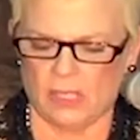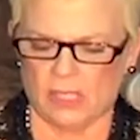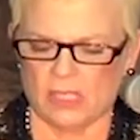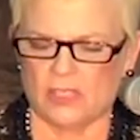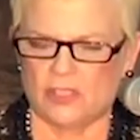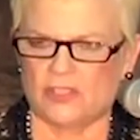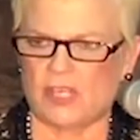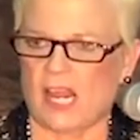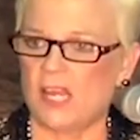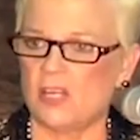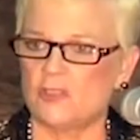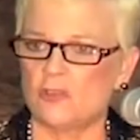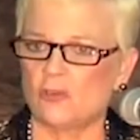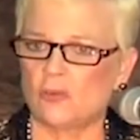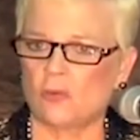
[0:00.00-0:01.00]

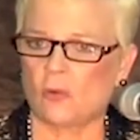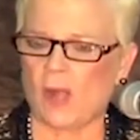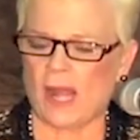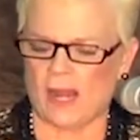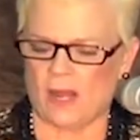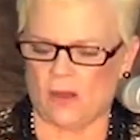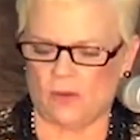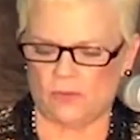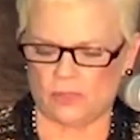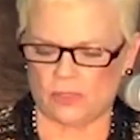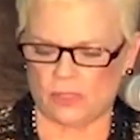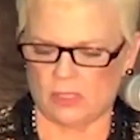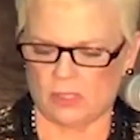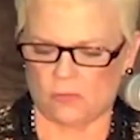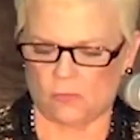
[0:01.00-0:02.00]
Stand your ground,
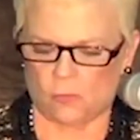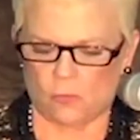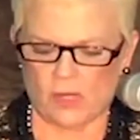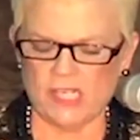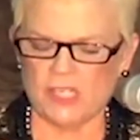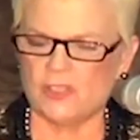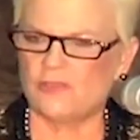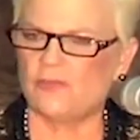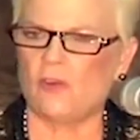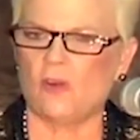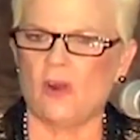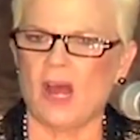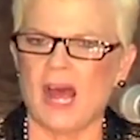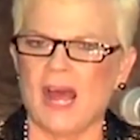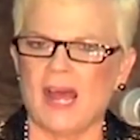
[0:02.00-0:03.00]
reach for
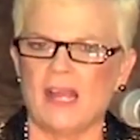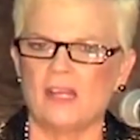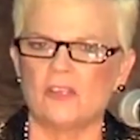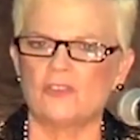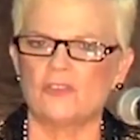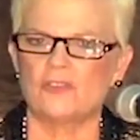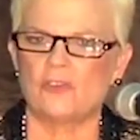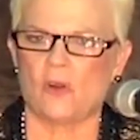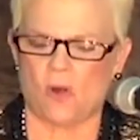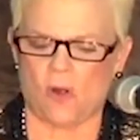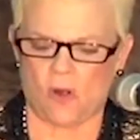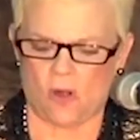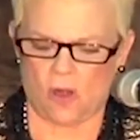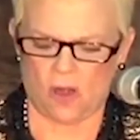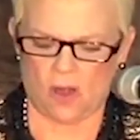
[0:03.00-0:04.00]
a higher
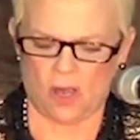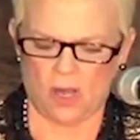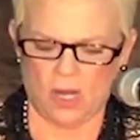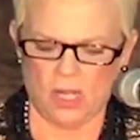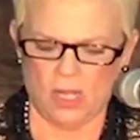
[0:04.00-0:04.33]
star,